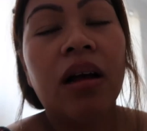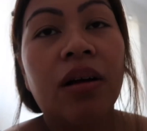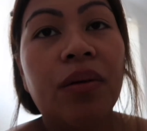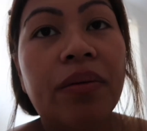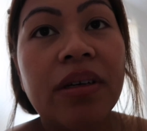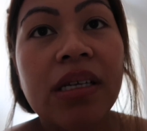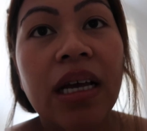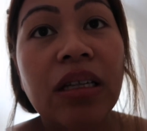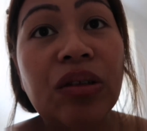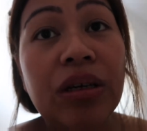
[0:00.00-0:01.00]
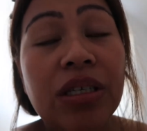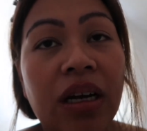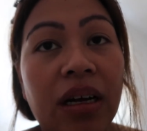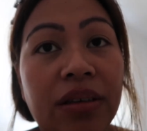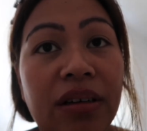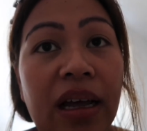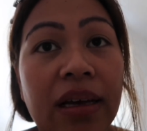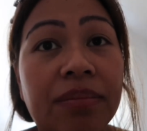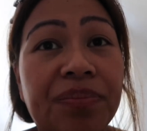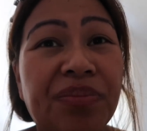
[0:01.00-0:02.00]
We were saying to each other,
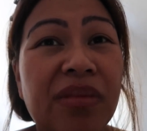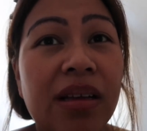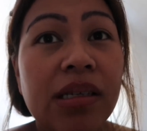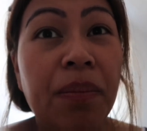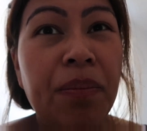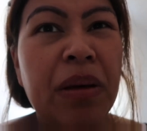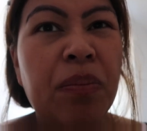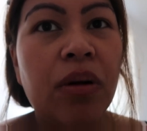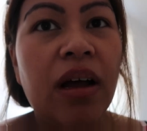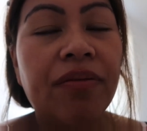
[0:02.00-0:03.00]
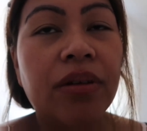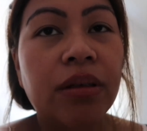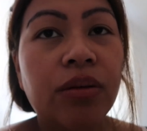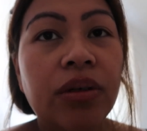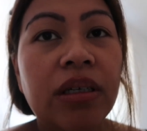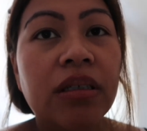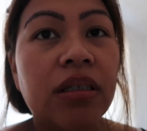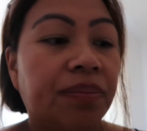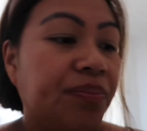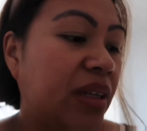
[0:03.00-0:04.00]
like, some people, after 2
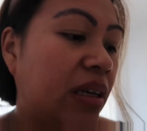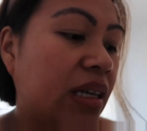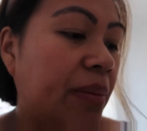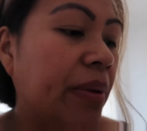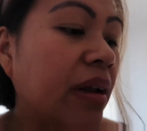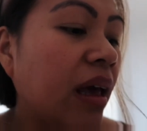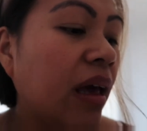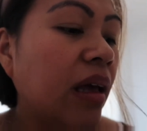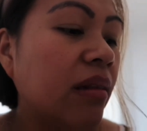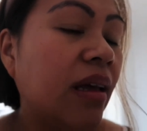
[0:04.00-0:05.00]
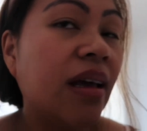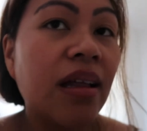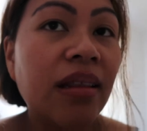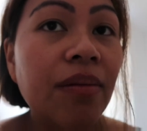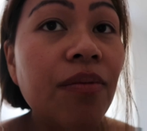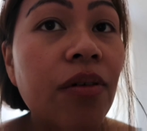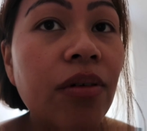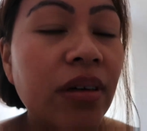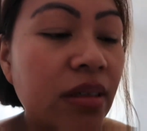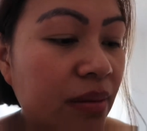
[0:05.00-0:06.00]
years, they separate, they get
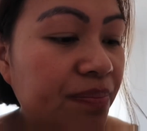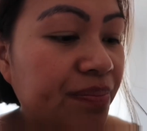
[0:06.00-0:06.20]
divorced.